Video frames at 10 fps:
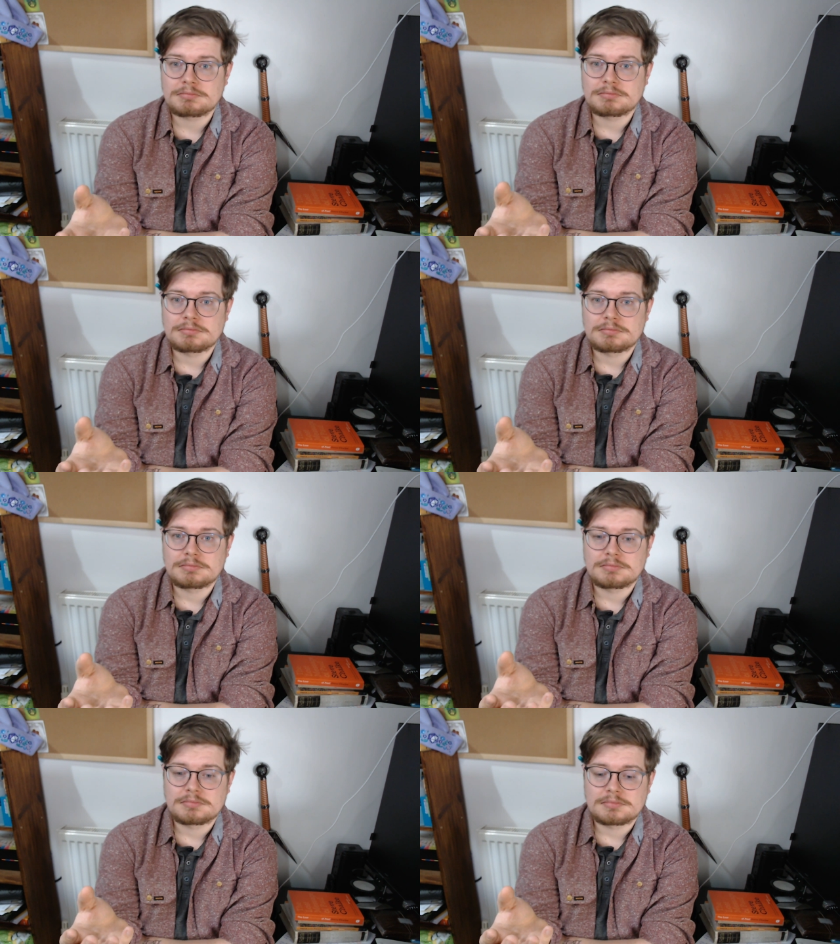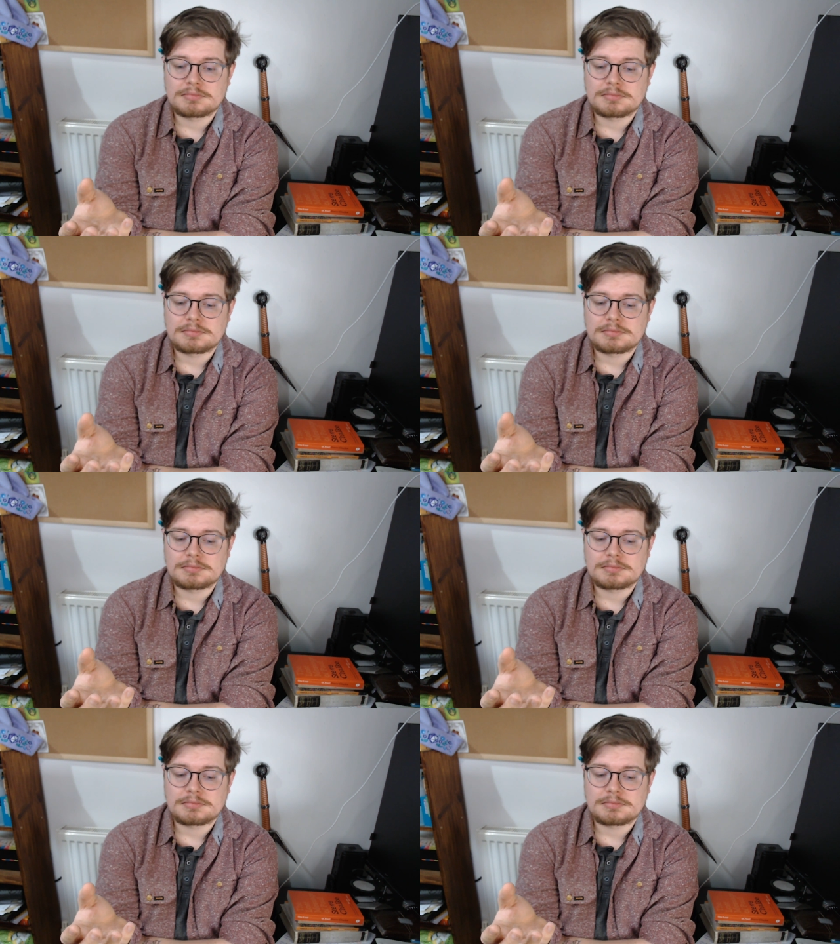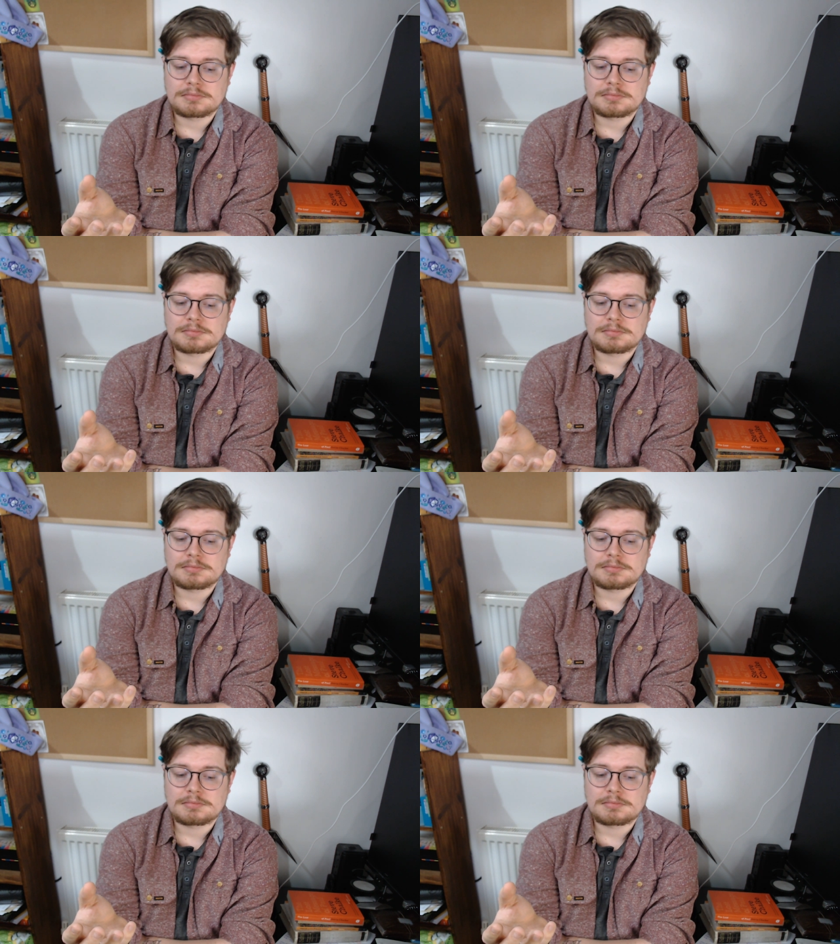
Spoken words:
(silence)